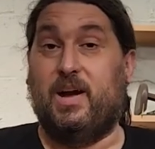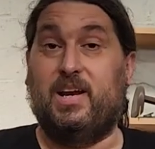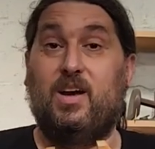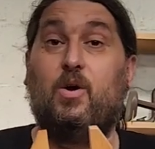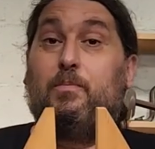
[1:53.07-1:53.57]

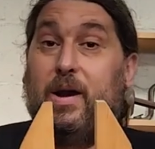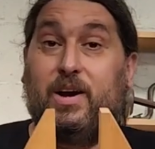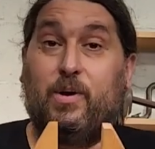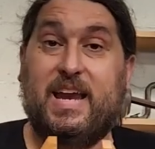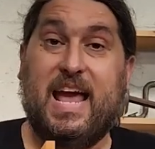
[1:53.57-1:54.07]
might know,
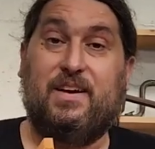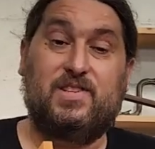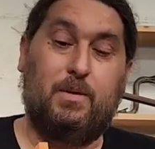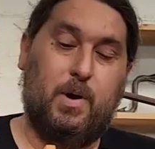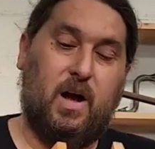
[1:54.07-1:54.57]
might already have
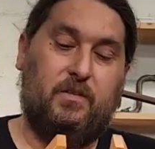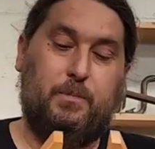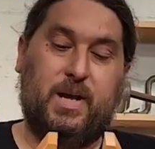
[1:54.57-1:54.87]
some of,